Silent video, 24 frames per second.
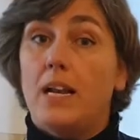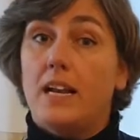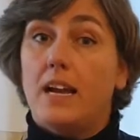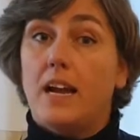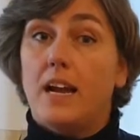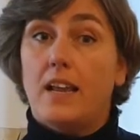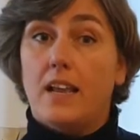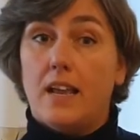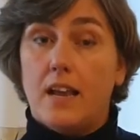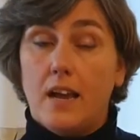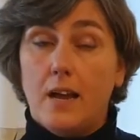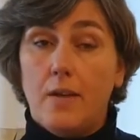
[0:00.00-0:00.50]

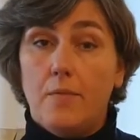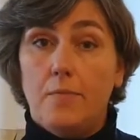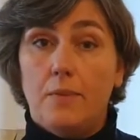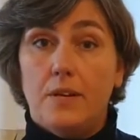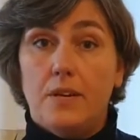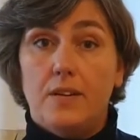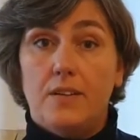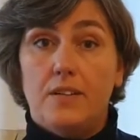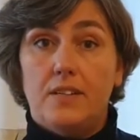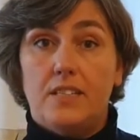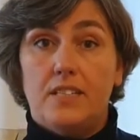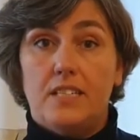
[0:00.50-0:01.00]
I am
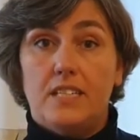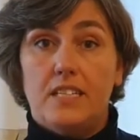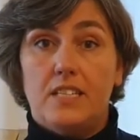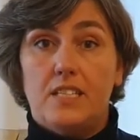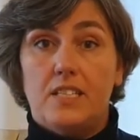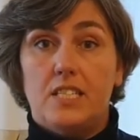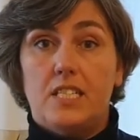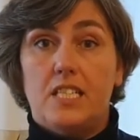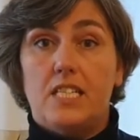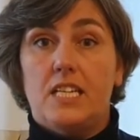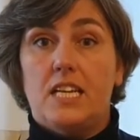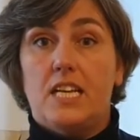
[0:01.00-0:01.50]
on a
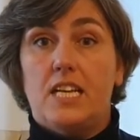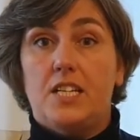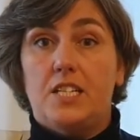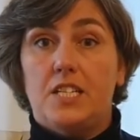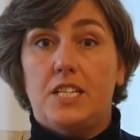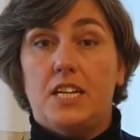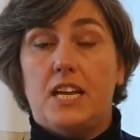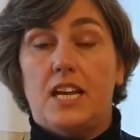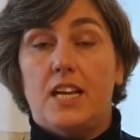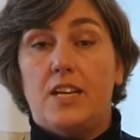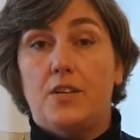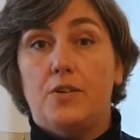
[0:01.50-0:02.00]

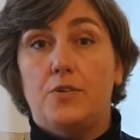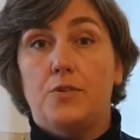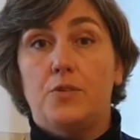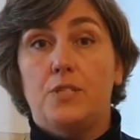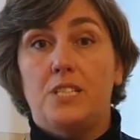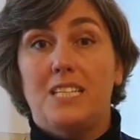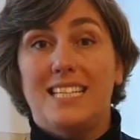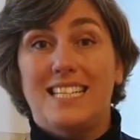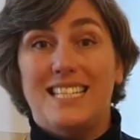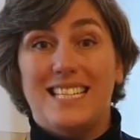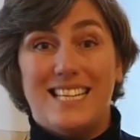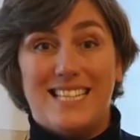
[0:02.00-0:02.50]
destination, I use
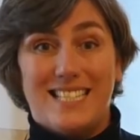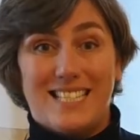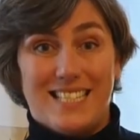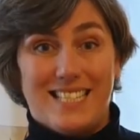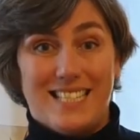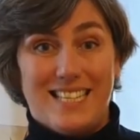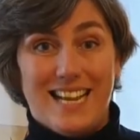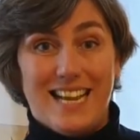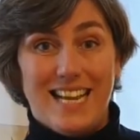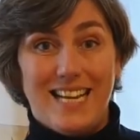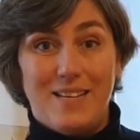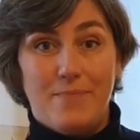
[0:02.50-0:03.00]
this as a
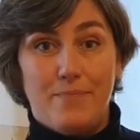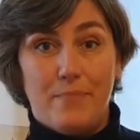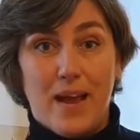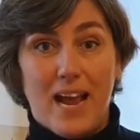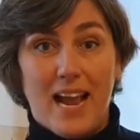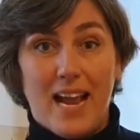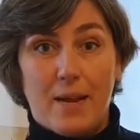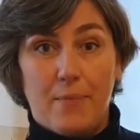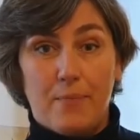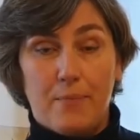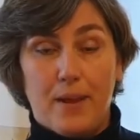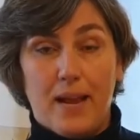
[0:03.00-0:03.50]
daily
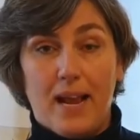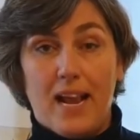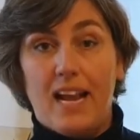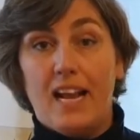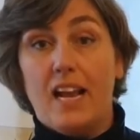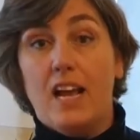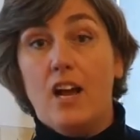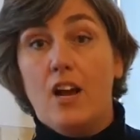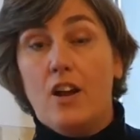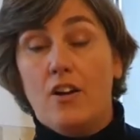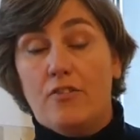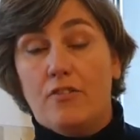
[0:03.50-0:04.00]
backpack
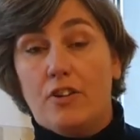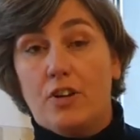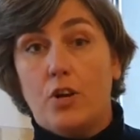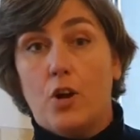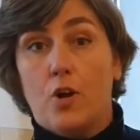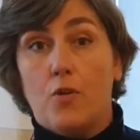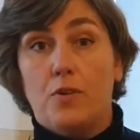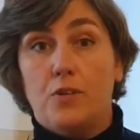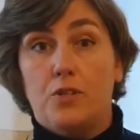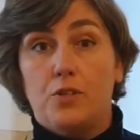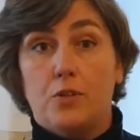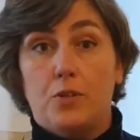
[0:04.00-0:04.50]
for
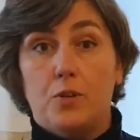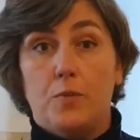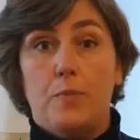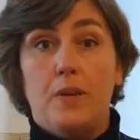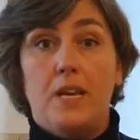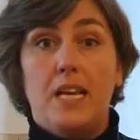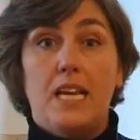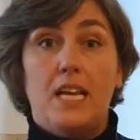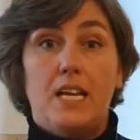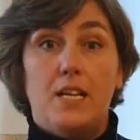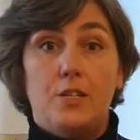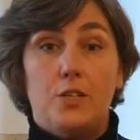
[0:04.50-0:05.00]
going to the
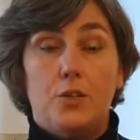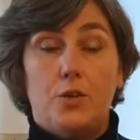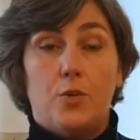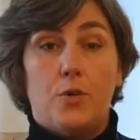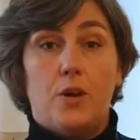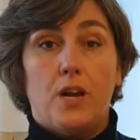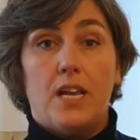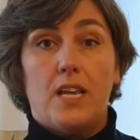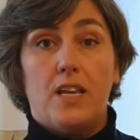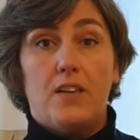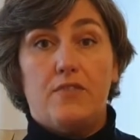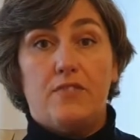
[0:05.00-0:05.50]
beach or
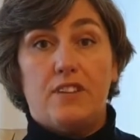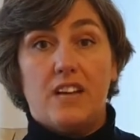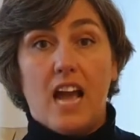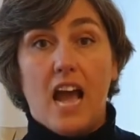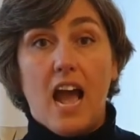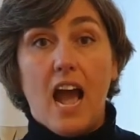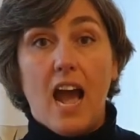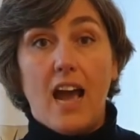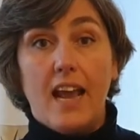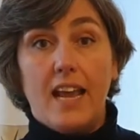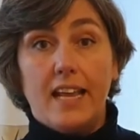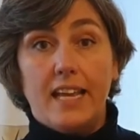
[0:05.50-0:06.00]
even
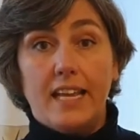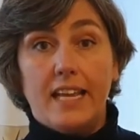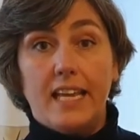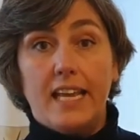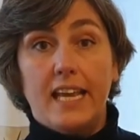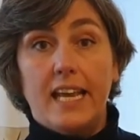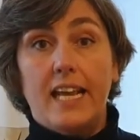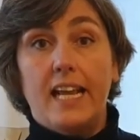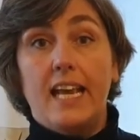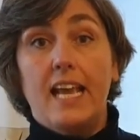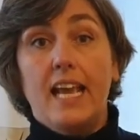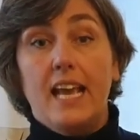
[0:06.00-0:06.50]

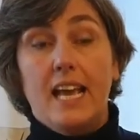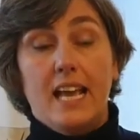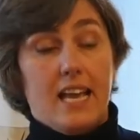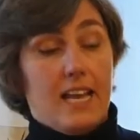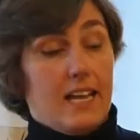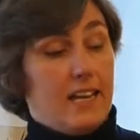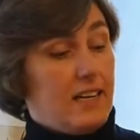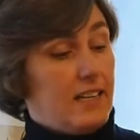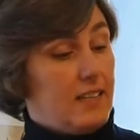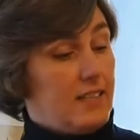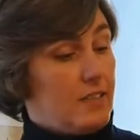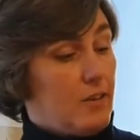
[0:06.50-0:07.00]
hiking.
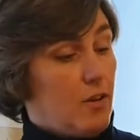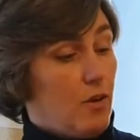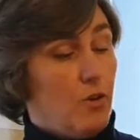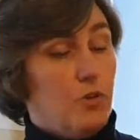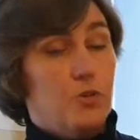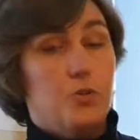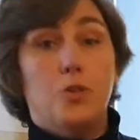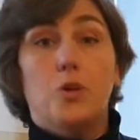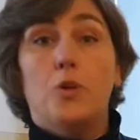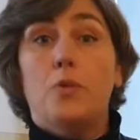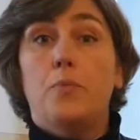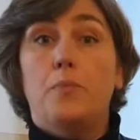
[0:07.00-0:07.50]
And it's
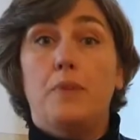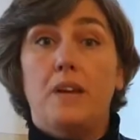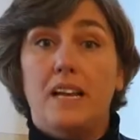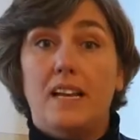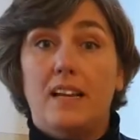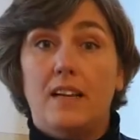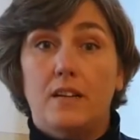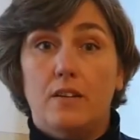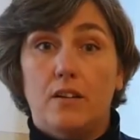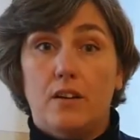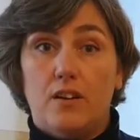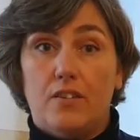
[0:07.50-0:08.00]
also big
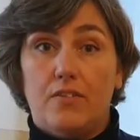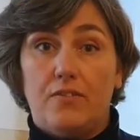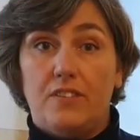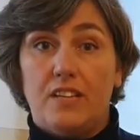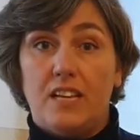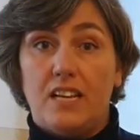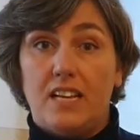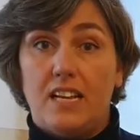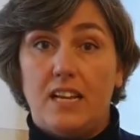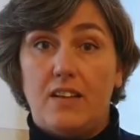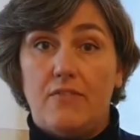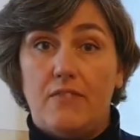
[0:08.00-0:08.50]
enough
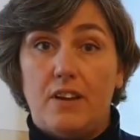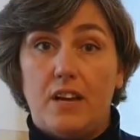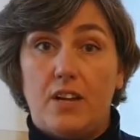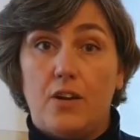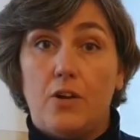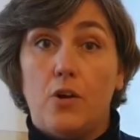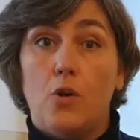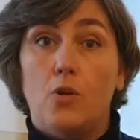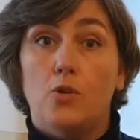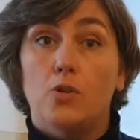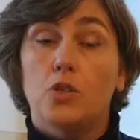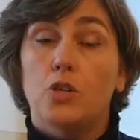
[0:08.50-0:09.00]
that if I
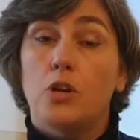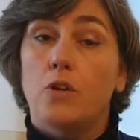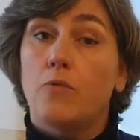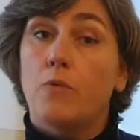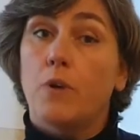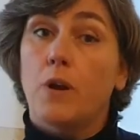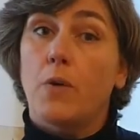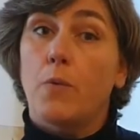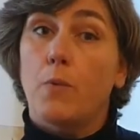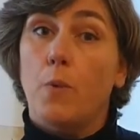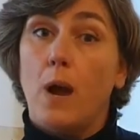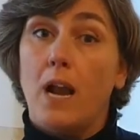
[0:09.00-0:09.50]
go
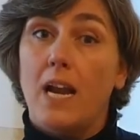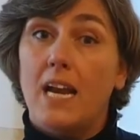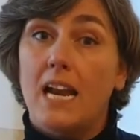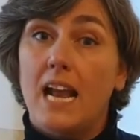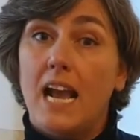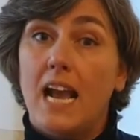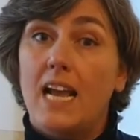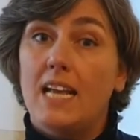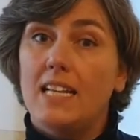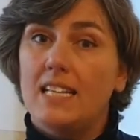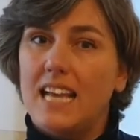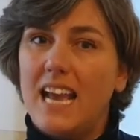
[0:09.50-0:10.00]
somewhere one
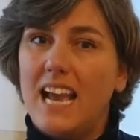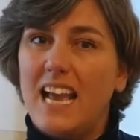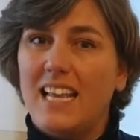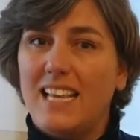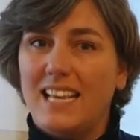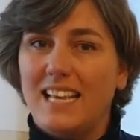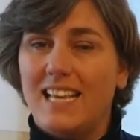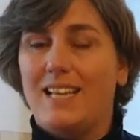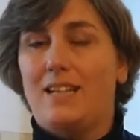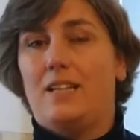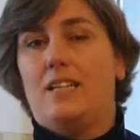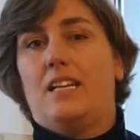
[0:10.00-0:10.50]
night, I
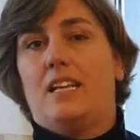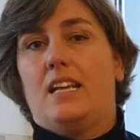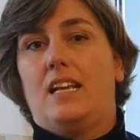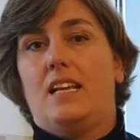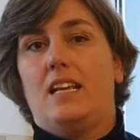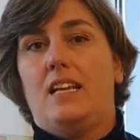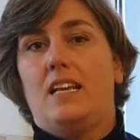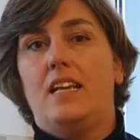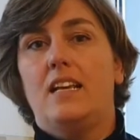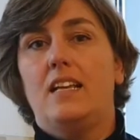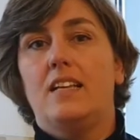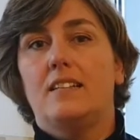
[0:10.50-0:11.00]
can
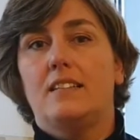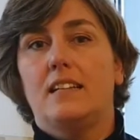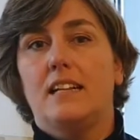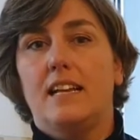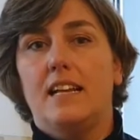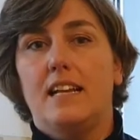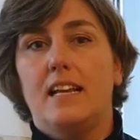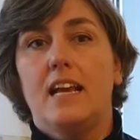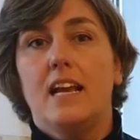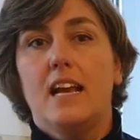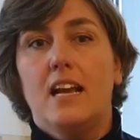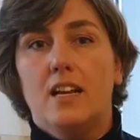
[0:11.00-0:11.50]

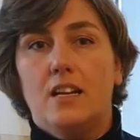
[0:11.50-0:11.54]
easily